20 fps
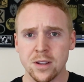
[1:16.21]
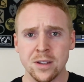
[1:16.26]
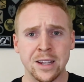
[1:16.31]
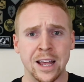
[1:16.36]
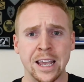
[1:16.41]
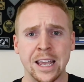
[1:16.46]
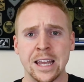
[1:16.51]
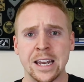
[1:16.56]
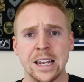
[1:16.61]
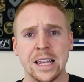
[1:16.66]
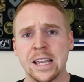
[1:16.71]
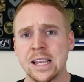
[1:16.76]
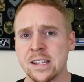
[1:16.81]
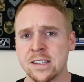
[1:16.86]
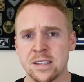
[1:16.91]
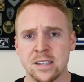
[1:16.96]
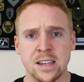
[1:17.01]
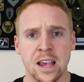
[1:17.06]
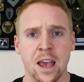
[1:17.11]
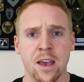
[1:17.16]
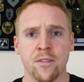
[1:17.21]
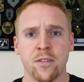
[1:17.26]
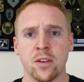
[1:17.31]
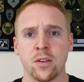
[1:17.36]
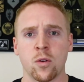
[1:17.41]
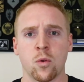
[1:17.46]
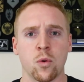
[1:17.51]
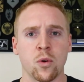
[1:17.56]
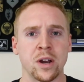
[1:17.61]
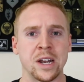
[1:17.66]
like an
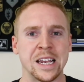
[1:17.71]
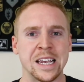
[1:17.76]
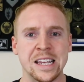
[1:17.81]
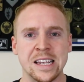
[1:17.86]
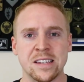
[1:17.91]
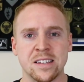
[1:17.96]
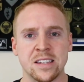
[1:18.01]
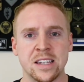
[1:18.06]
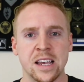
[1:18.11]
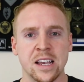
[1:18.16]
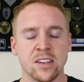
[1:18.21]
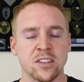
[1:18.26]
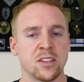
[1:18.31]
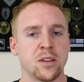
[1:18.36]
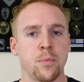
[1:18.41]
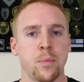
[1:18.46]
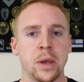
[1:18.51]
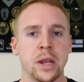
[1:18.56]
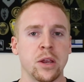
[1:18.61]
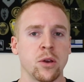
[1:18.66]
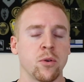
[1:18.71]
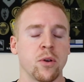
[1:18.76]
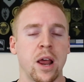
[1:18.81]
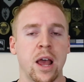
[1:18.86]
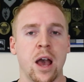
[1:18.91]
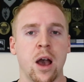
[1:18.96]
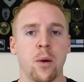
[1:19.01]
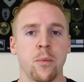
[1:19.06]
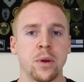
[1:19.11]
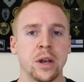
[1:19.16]
E7 or an E6, depending on
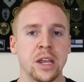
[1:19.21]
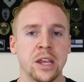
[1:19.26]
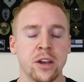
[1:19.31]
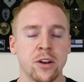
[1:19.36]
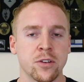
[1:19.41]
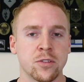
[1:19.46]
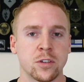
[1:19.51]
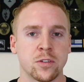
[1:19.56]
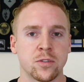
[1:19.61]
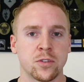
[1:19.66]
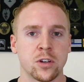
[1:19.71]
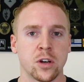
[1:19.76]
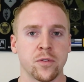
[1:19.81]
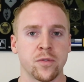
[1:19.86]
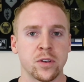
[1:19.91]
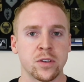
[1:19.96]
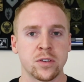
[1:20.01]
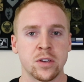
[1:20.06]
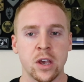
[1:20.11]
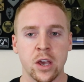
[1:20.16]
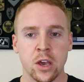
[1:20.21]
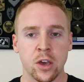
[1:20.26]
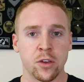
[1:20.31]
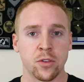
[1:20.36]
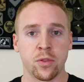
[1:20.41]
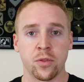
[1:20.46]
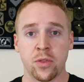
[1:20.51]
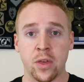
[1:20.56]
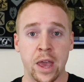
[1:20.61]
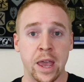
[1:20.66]
how many years of service
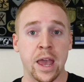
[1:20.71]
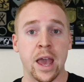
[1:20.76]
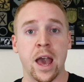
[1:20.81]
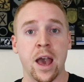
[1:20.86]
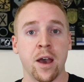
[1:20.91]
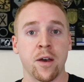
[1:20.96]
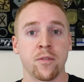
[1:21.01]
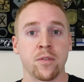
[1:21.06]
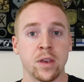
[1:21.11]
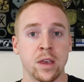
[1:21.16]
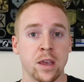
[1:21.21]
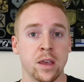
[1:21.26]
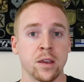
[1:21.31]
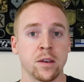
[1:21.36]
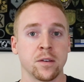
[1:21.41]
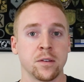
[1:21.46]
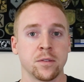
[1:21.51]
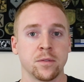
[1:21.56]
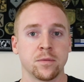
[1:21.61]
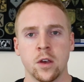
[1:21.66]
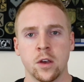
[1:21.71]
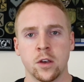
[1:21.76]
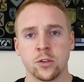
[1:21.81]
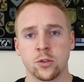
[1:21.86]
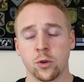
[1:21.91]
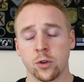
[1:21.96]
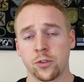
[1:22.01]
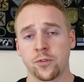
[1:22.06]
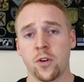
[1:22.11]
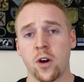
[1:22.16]
they have in.
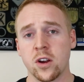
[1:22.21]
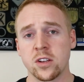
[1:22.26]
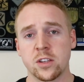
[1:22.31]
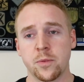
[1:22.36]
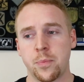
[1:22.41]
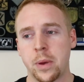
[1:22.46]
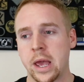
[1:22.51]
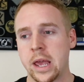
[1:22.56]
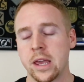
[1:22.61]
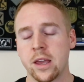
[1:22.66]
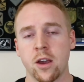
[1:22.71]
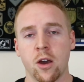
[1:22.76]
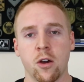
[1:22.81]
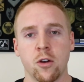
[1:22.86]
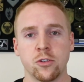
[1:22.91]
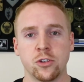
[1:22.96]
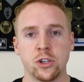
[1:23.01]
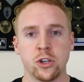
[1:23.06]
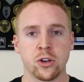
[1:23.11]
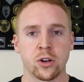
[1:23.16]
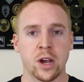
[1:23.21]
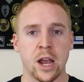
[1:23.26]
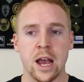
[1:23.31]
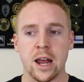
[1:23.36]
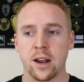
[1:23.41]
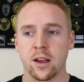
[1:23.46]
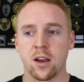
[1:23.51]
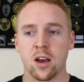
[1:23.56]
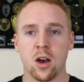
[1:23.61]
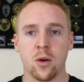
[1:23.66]
So as far as the pay goes, you're
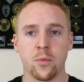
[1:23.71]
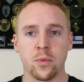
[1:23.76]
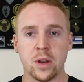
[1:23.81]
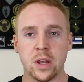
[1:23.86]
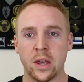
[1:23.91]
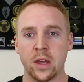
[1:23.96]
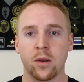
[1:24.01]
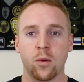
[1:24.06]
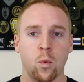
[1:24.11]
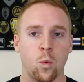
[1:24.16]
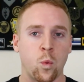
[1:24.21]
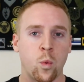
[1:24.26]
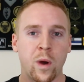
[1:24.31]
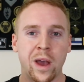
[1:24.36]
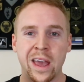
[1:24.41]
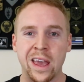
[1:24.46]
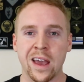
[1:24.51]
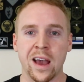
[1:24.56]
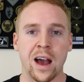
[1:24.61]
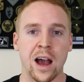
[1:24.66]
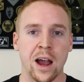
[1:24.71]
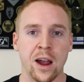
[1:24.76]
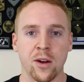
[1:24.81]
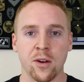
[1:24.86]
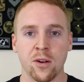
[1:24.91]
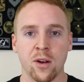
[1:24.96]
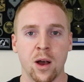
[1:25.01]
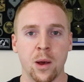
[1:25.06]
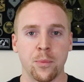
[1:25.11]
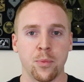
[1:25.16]
kind of coming in way
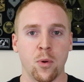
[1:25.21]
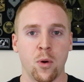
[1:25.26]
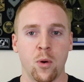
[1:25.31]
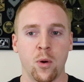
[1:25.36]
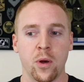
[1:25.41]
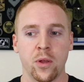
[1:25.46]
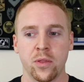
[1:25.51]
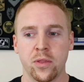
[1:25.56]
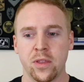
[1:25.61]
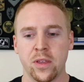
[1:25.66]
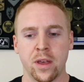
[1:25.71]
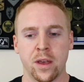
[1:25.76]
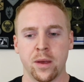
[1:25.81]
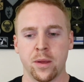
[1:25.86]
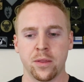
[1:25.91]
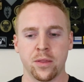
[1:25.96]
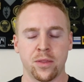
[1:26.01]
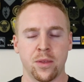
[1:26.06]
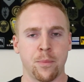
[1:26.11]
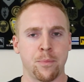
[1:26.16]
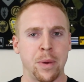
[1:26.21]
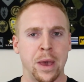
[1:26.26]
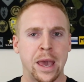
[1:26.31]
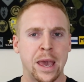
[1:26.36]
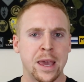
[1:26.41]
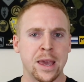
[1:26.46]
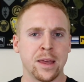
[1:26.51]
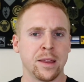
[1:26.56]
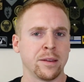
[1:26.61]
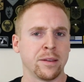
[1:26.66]
higher up on the, the
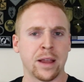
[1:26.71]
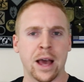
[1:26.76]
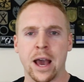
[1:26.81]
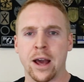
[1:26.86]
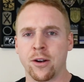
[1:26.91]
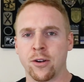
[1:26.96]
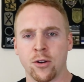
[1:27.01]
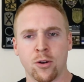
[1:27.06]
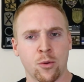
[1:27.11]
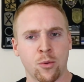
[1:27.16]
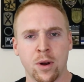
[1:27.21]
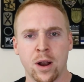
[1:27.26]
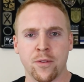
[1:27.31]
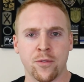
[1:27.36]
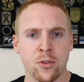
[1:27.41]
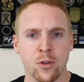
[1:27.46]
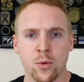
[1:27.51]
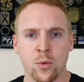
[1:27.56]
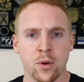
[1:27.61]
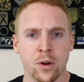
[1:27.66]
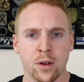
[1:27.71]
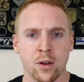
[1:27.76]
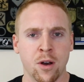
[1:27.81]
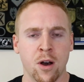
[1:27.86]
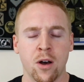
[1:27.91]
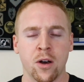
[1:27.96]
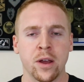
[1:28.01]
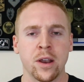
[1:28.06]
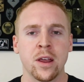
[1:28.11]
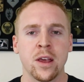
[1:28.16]
pay ladder or whatever you want to
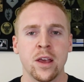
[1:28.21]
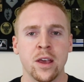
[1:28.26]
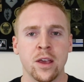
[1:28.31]
call it,